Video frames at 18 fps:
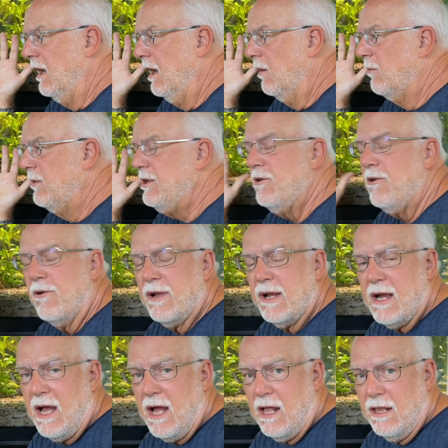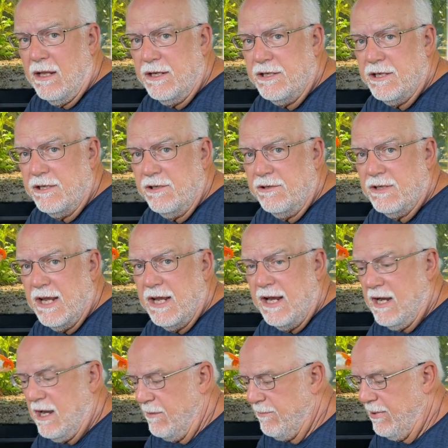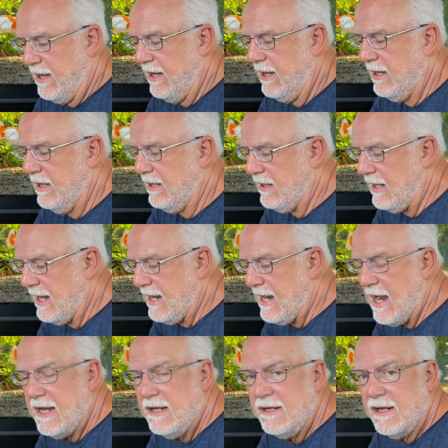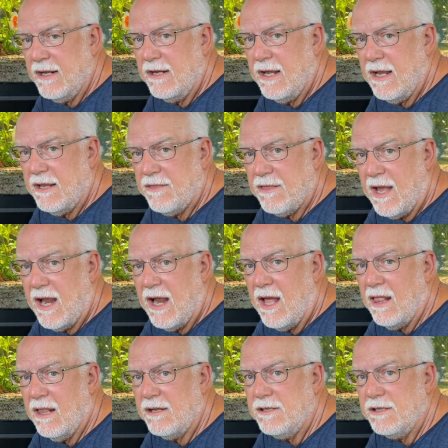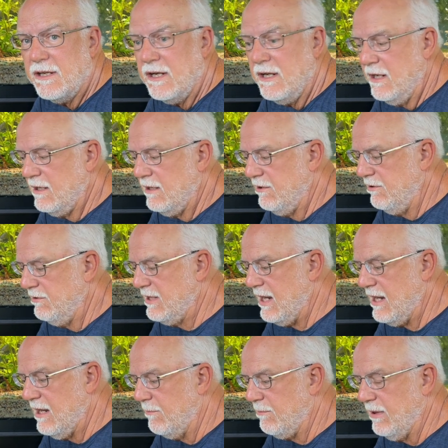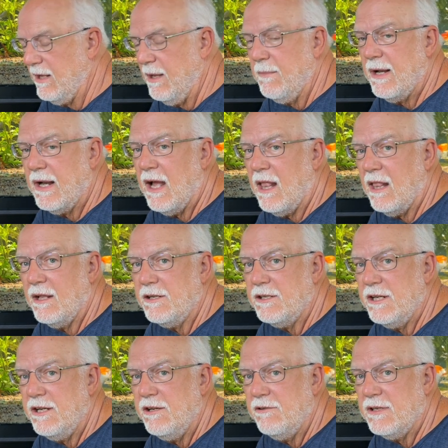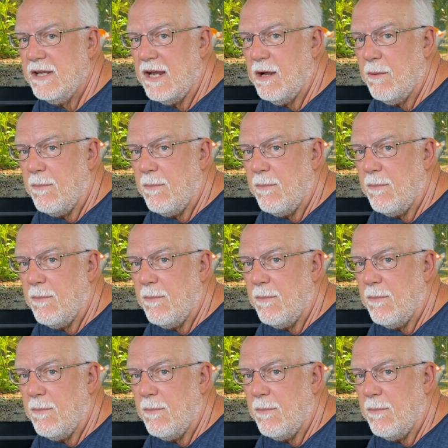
When you go to college and you take up, like I did, ichthyology, you take up limnology, you take up